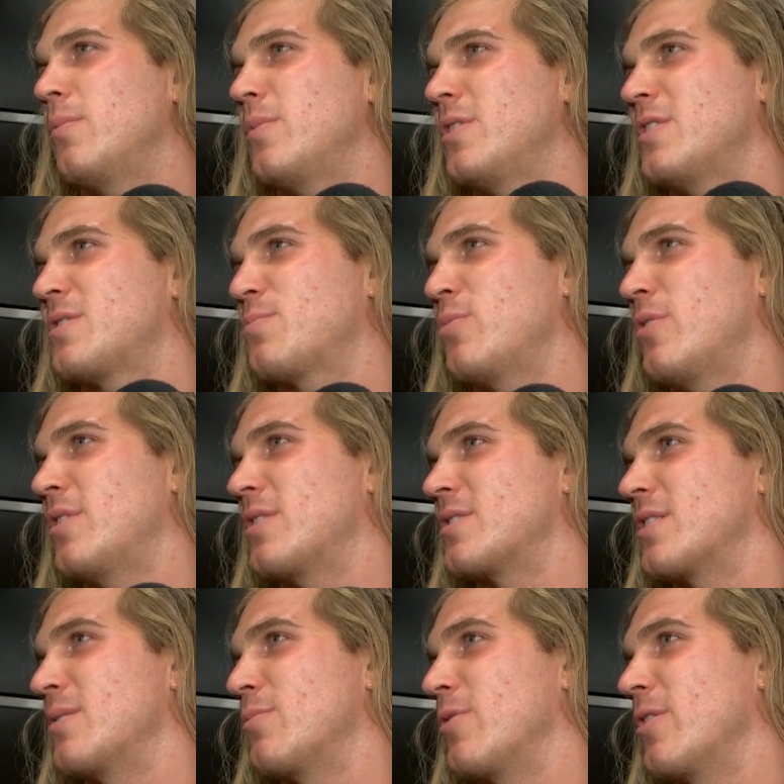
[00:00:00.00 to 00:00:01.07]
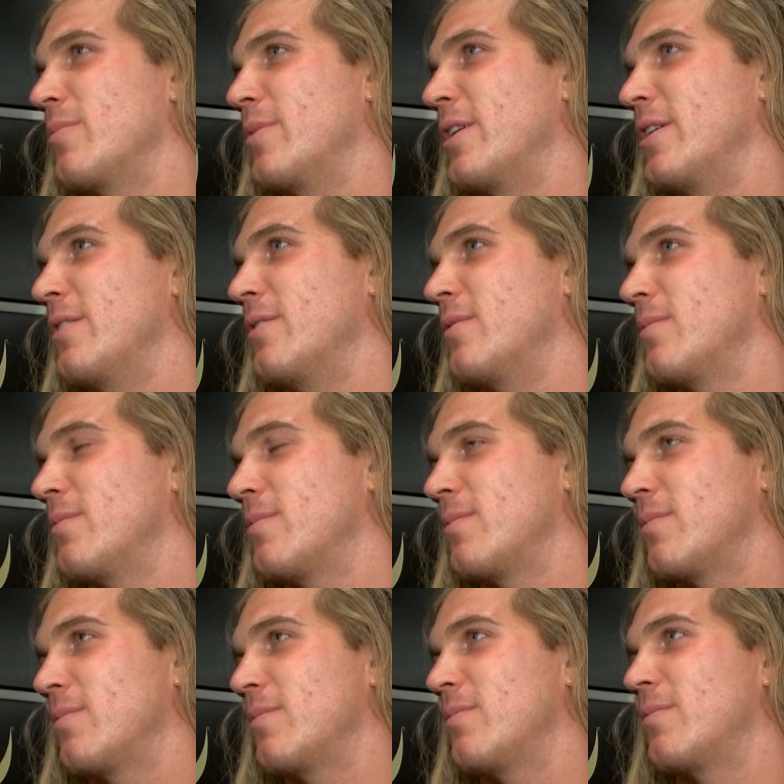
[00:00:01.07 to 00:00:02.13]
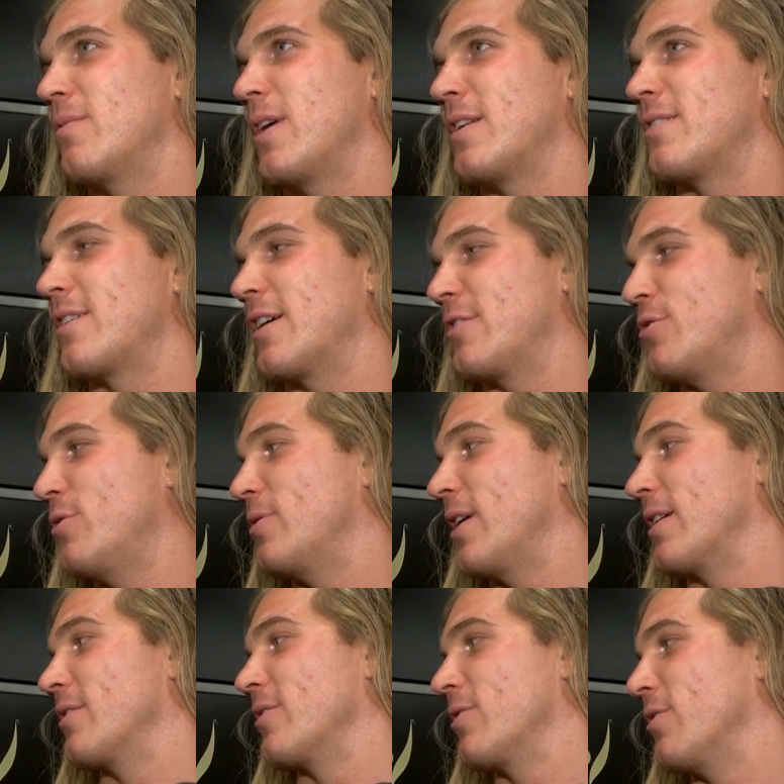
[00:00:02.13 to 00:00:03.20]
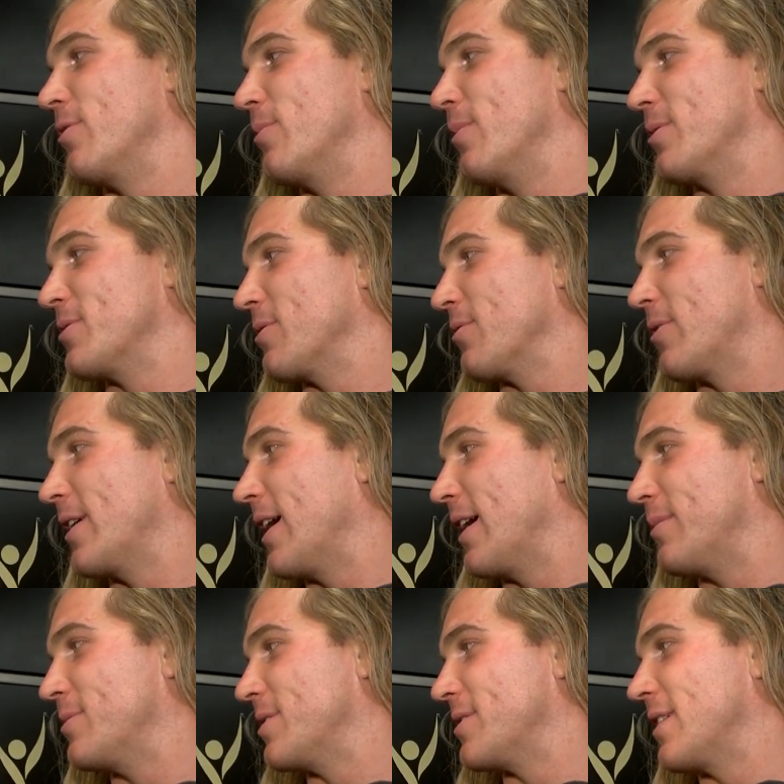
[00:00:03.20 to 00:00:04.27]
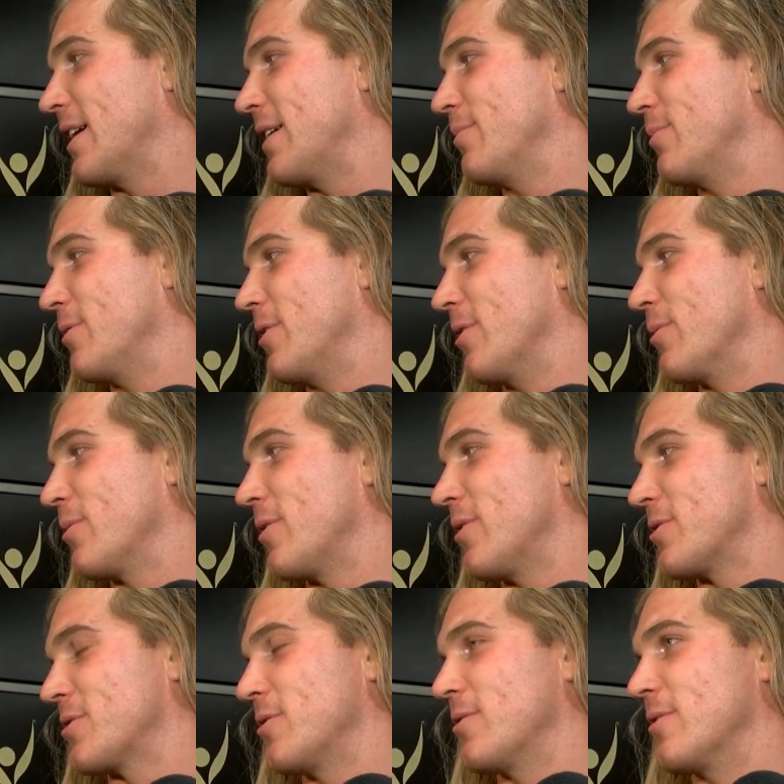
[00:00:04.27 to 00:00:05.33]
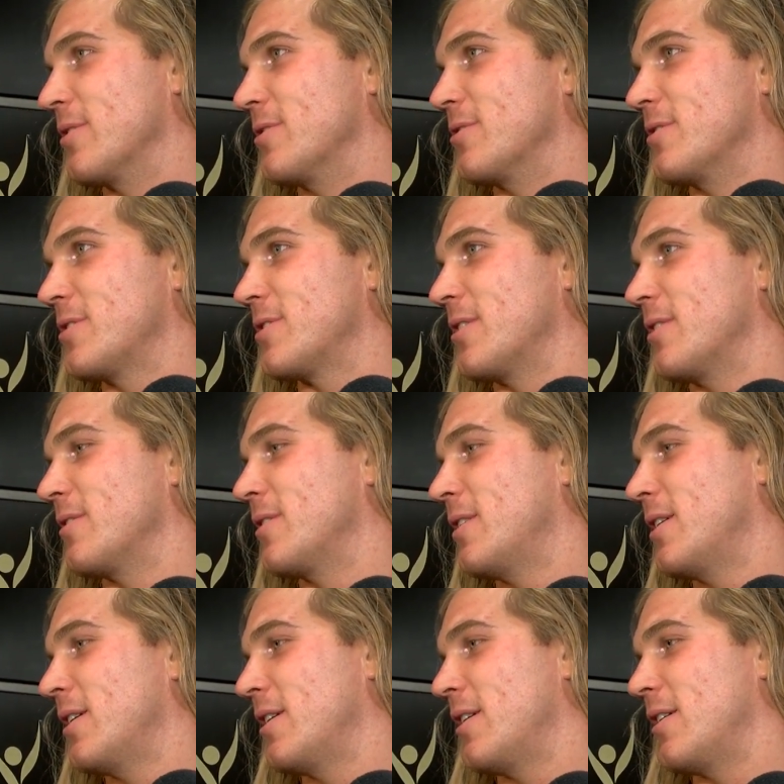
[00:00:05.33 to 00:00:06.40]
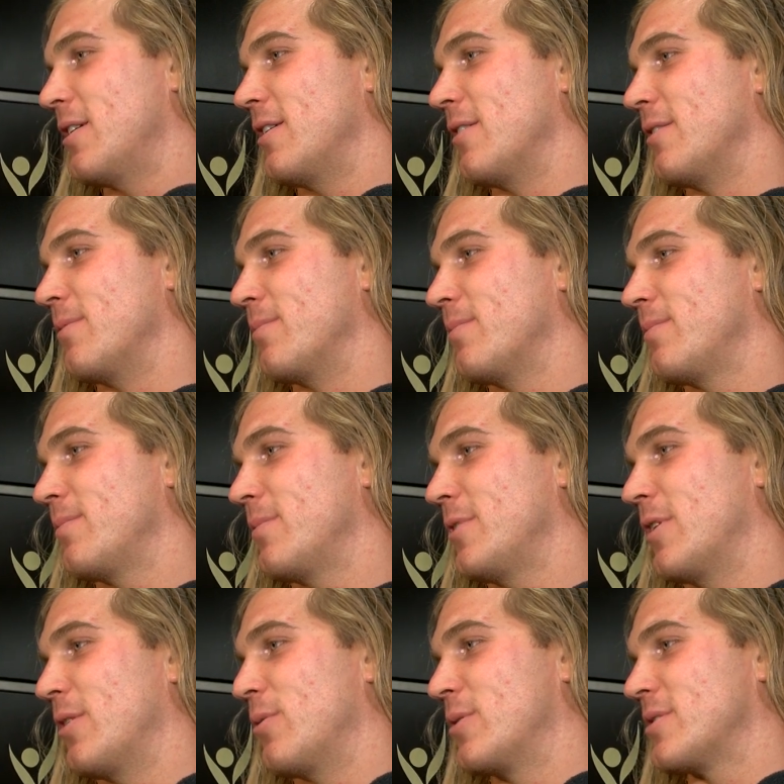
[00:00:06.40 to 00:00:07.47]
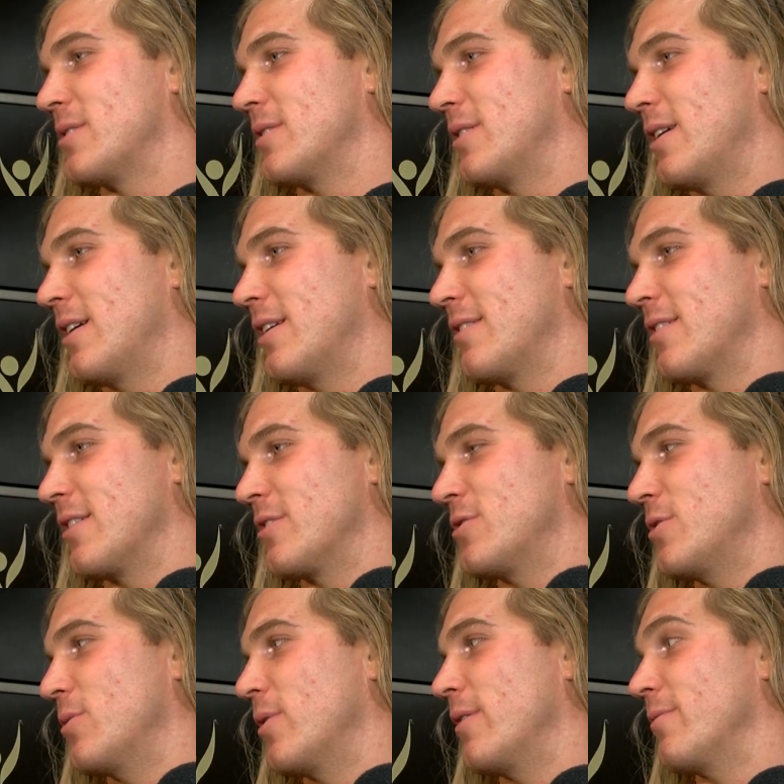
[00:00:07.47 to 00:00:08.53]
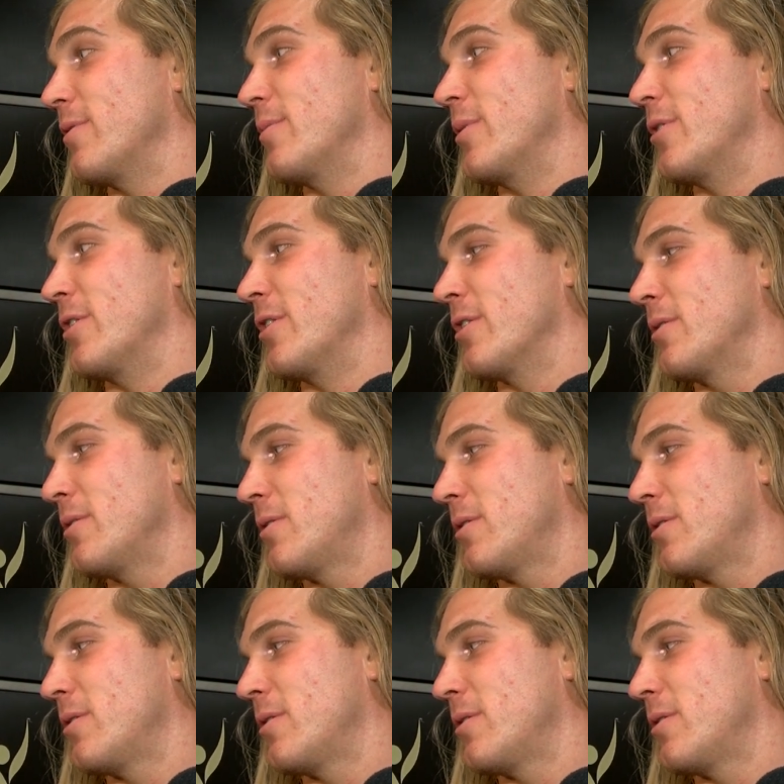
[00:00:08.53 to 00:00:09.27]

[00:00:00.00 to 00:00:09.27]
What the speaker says: It's pretty similar. I mean, not to get too technical, most of the rehab's the same, you know, with all shoulder injuries. So, you know, it wasn't anything too unfamiliar.